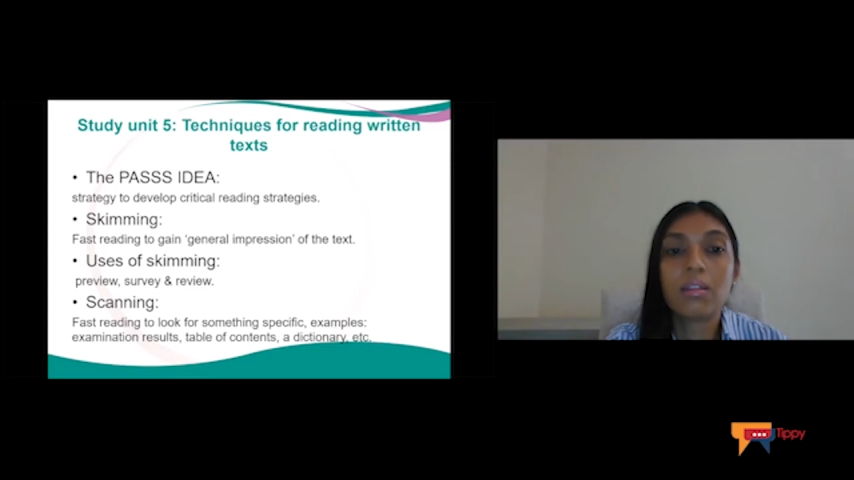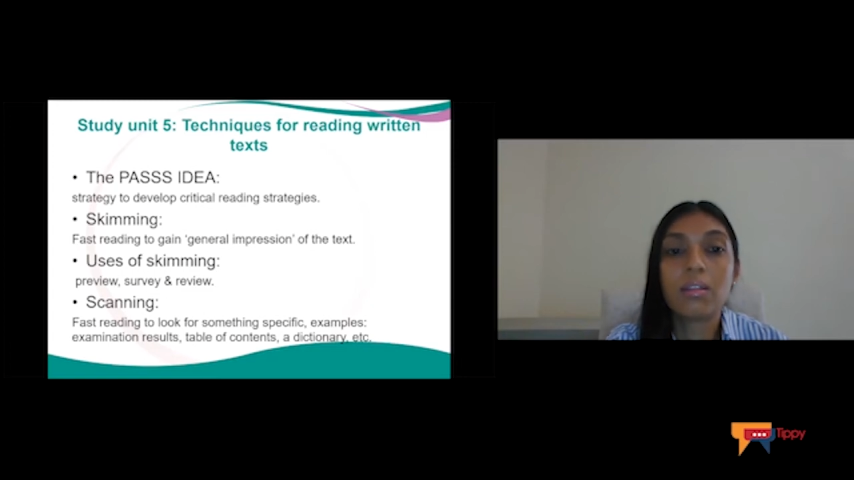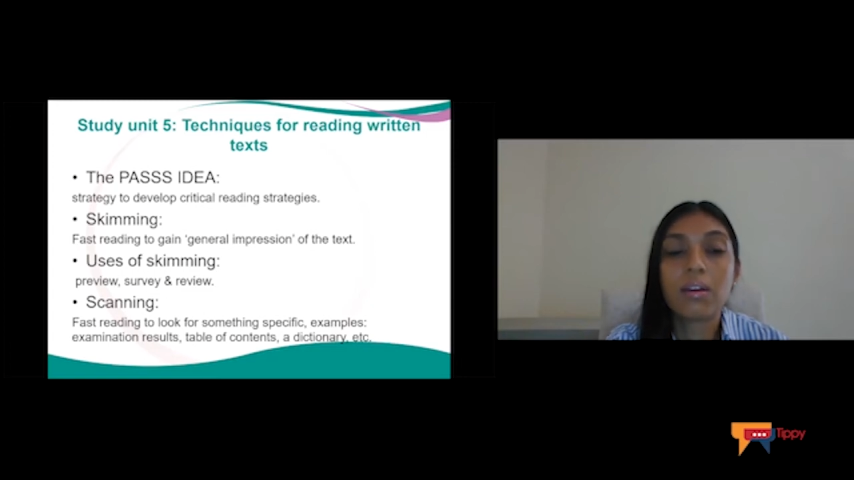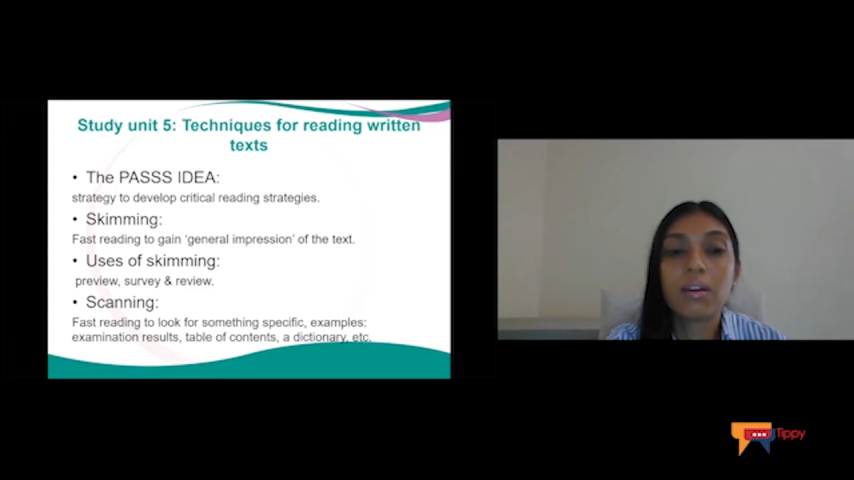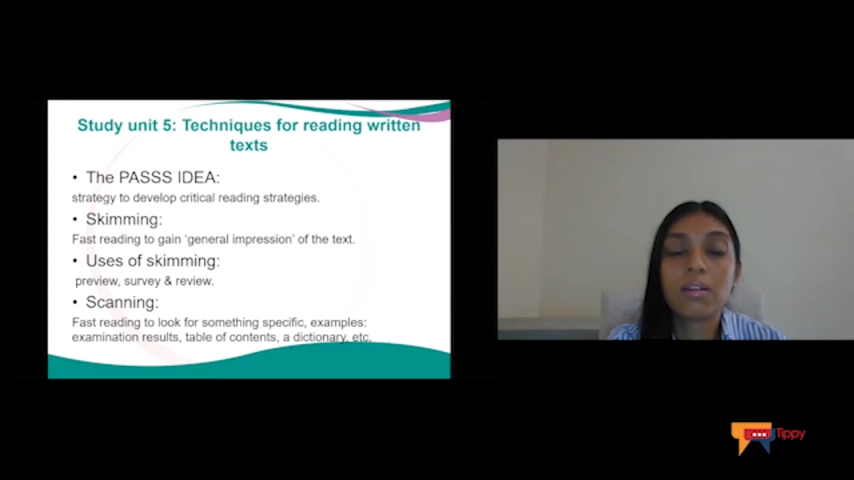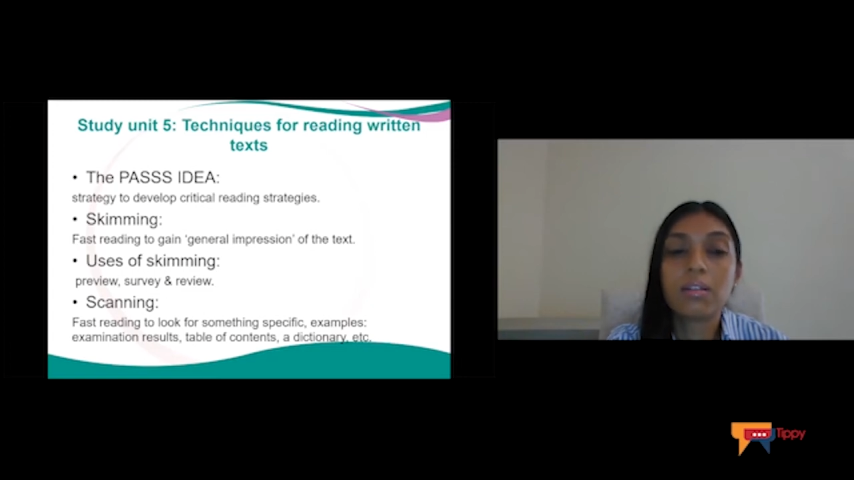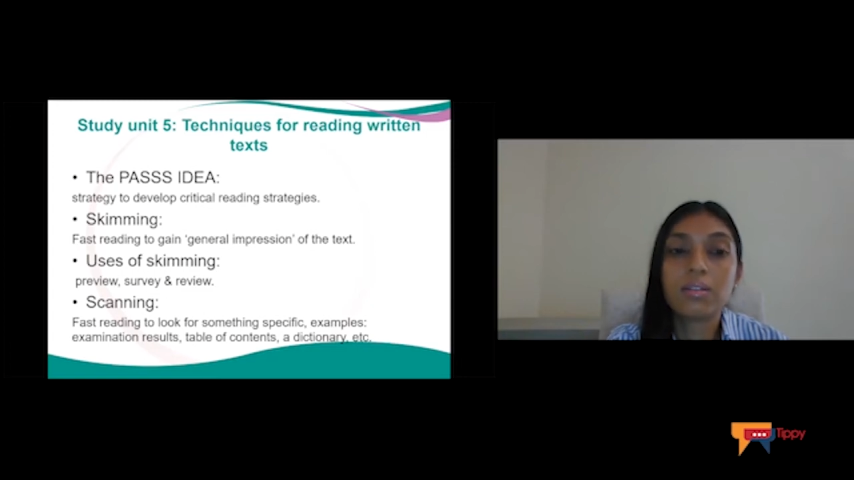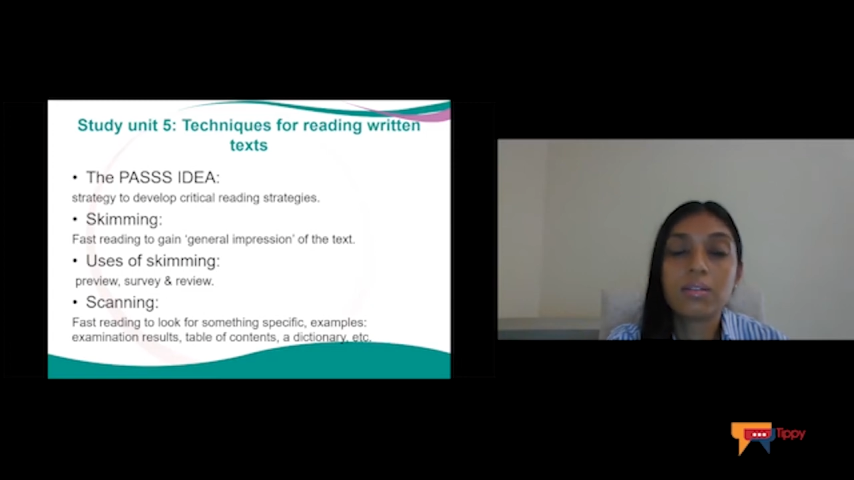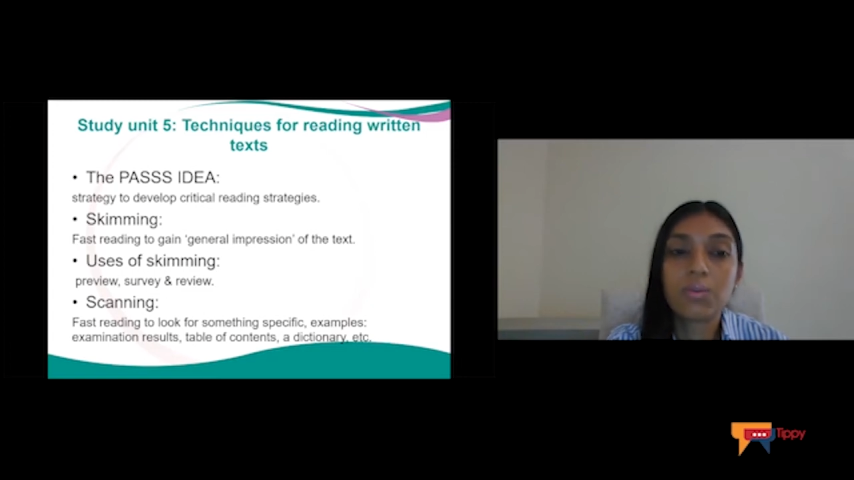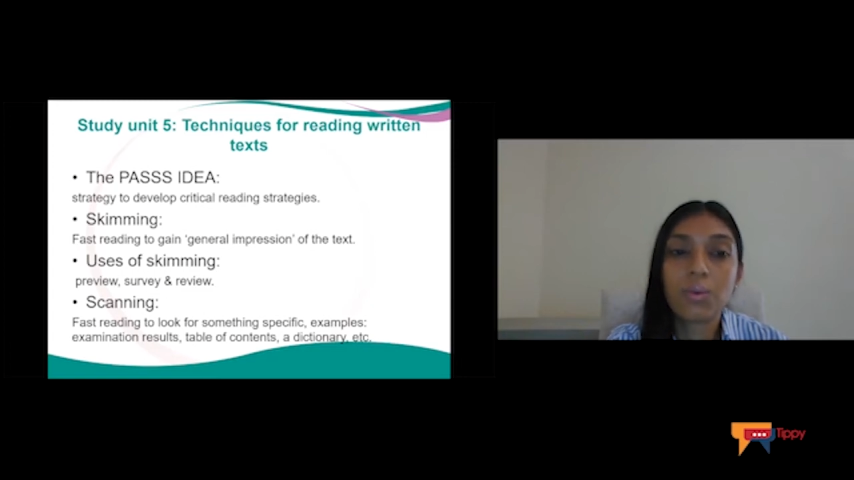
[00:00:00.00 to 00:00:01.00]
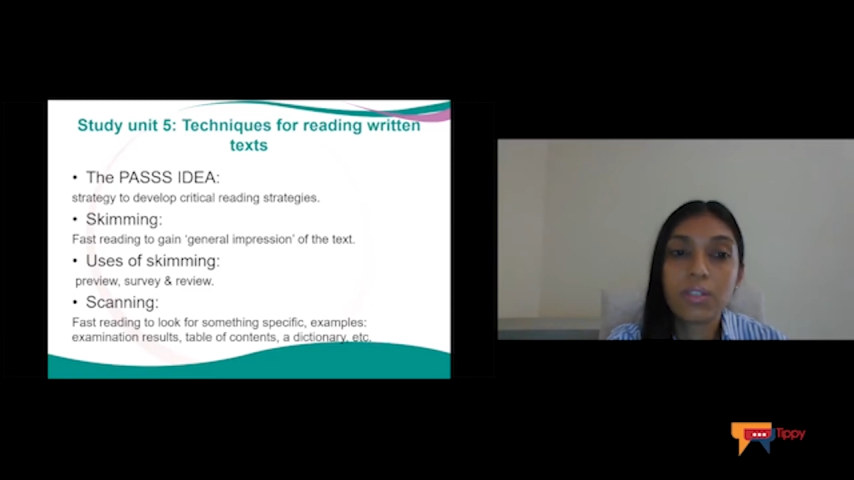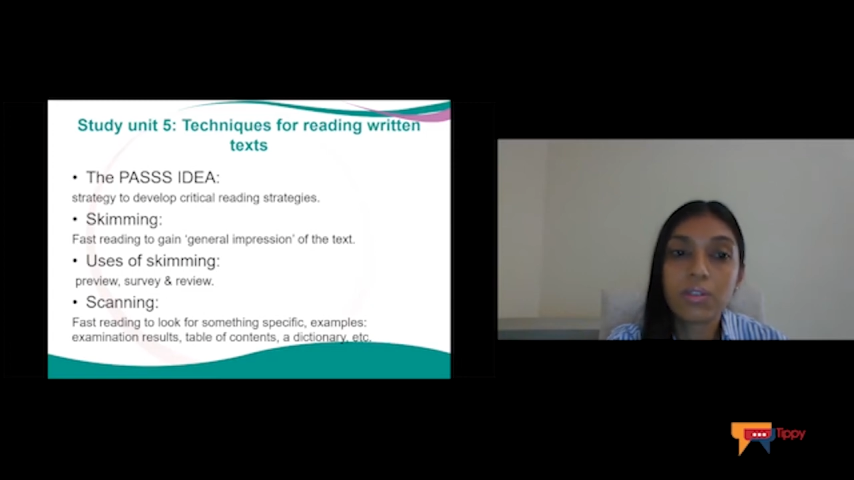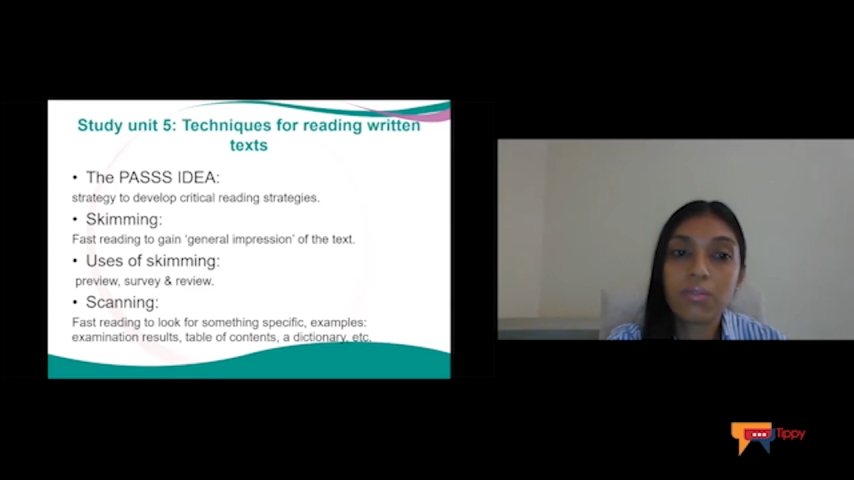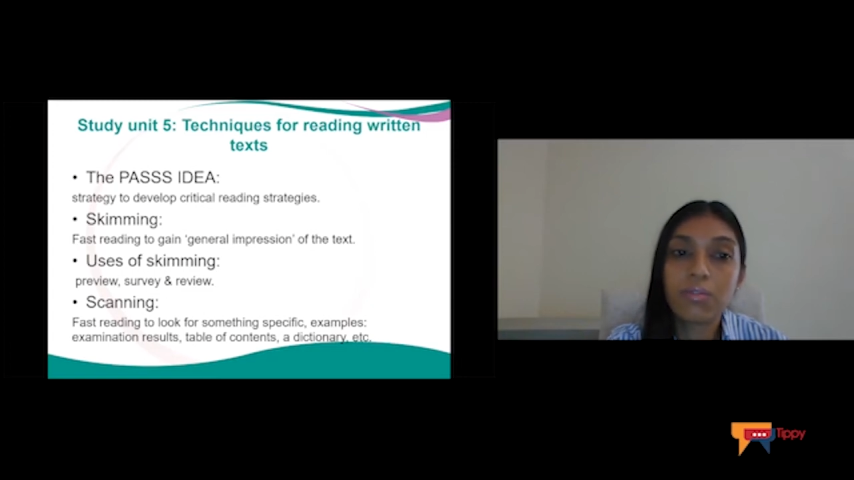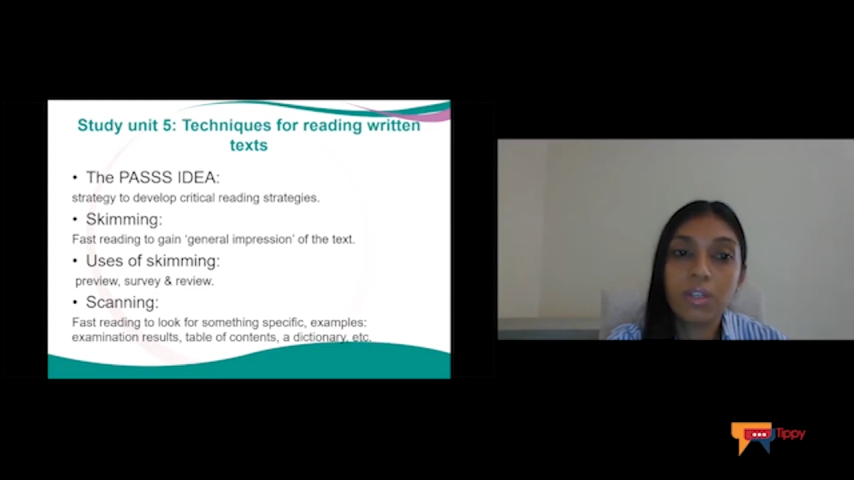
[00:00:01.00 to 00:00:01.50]
The choice
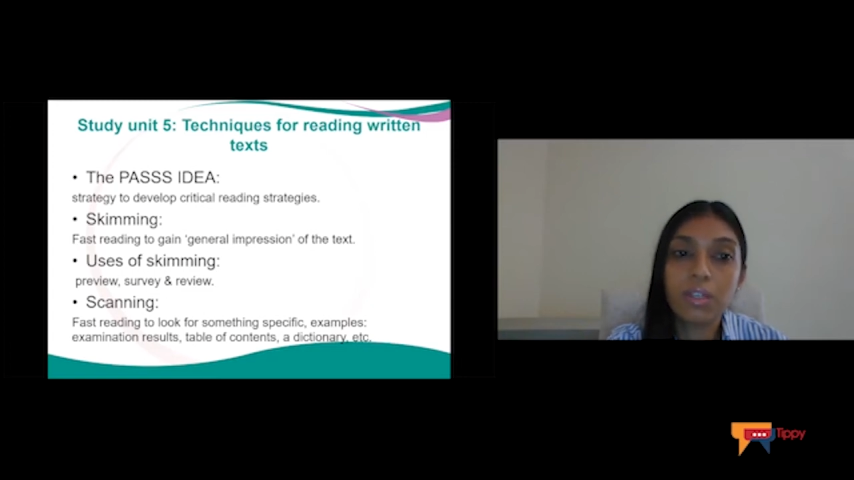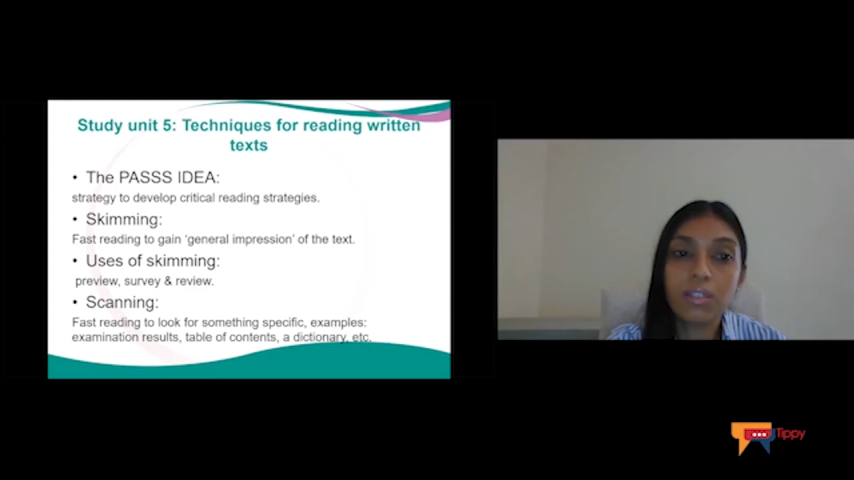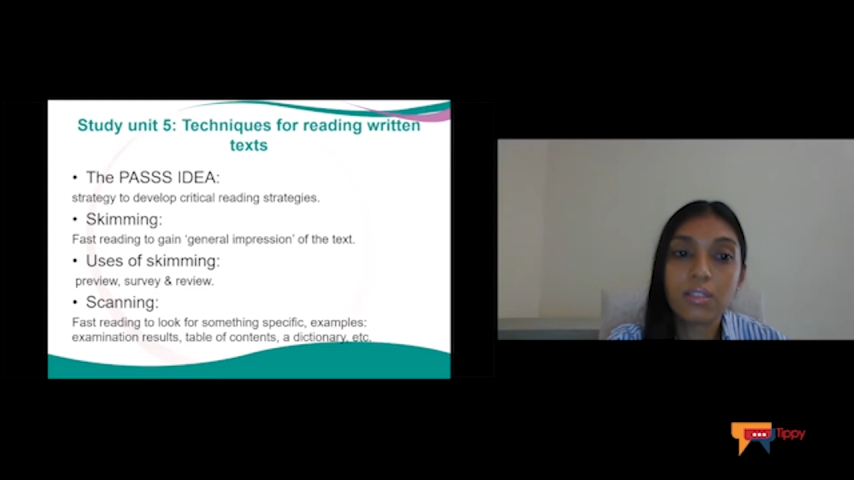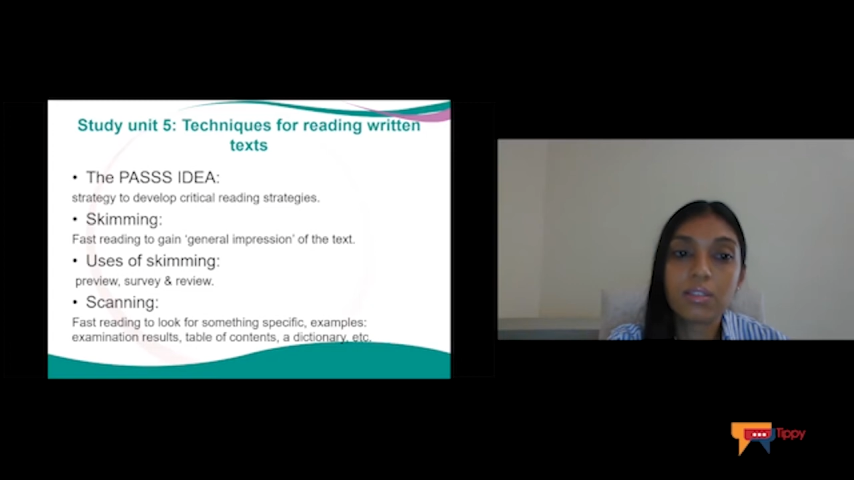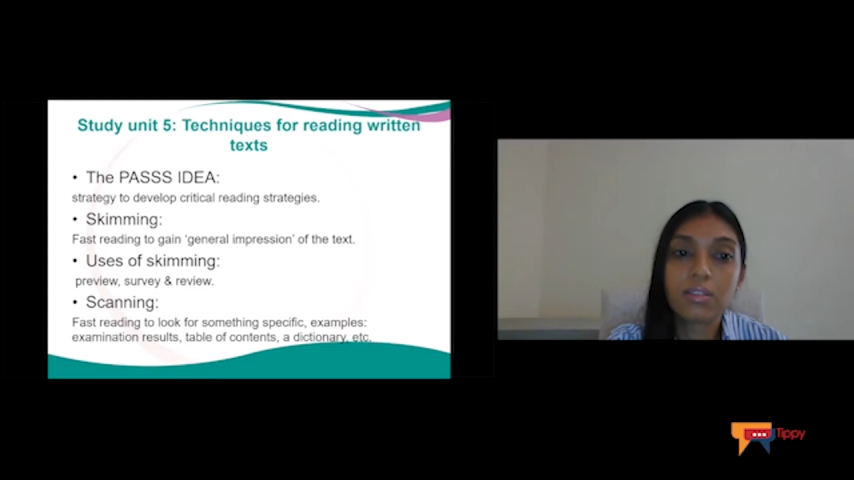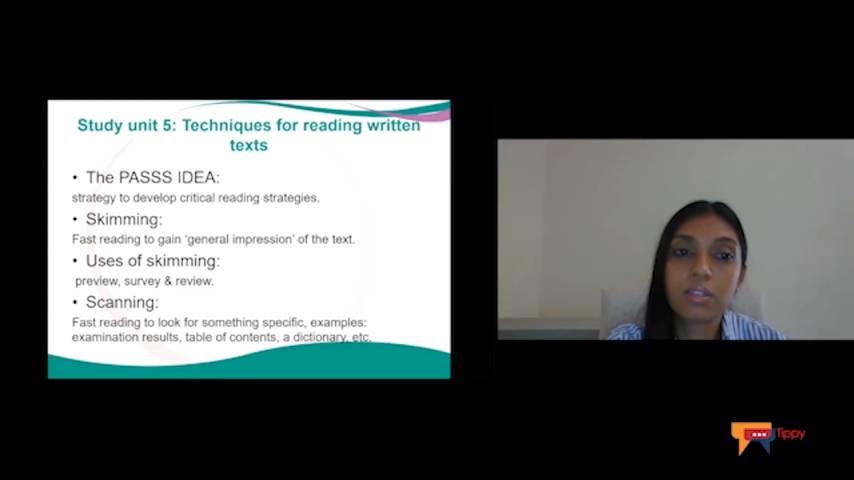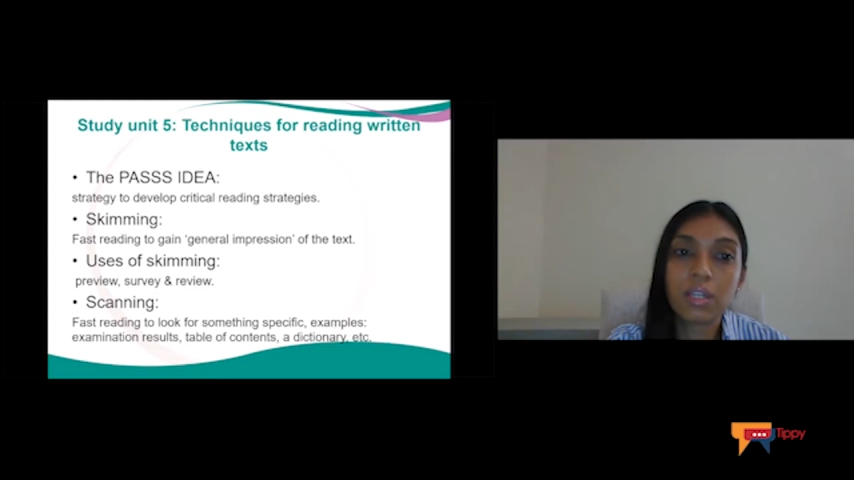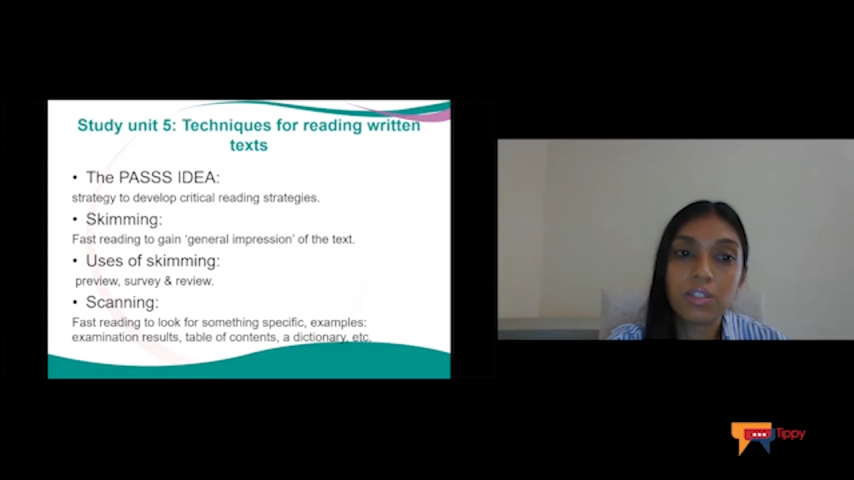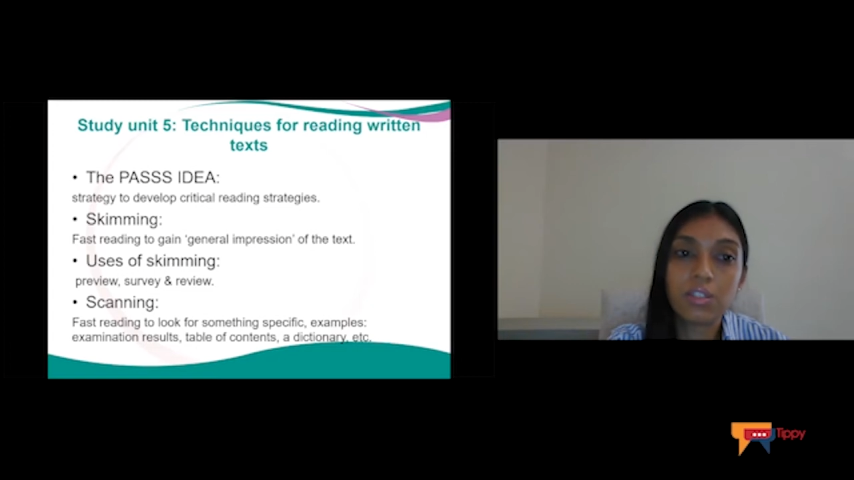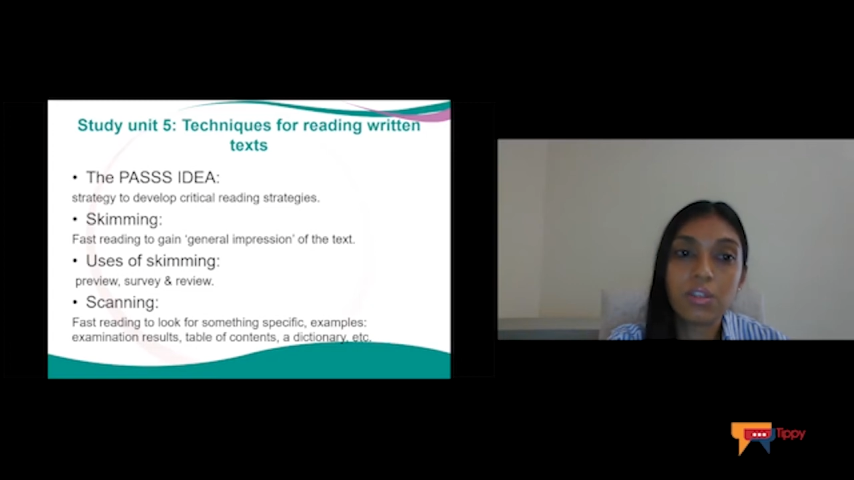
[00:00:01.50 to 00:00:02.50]
of reading strategy